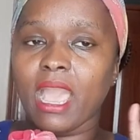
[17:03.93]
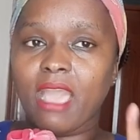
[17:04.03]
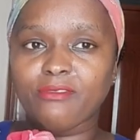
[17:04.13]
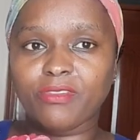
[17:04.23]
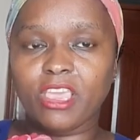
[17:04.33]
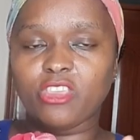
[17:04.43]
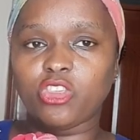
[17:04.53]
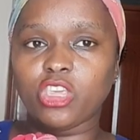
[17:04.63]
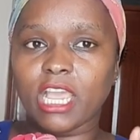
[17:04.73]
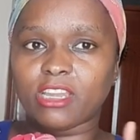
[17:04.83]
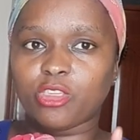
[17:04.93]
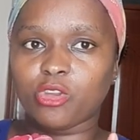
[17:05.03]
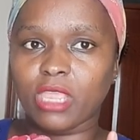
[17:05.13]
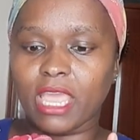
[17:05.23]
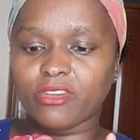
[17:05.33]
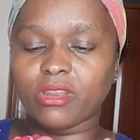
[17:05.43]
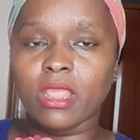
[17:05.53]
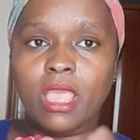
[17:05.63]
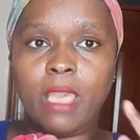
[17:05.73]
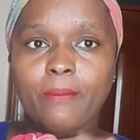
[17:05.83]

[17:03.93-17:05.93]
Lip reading: half kg at 300,